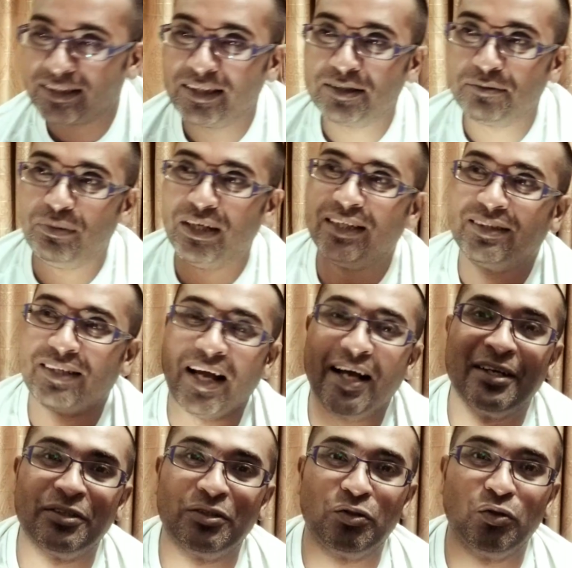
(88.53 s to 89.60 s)
is big
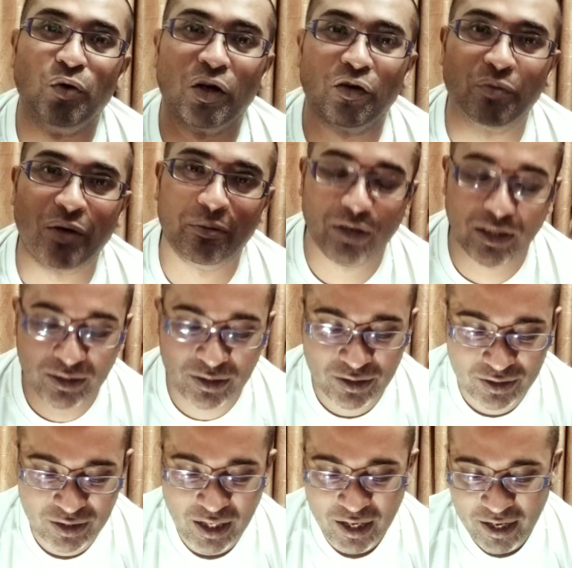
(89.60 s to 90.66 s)
thanks to one of my brothers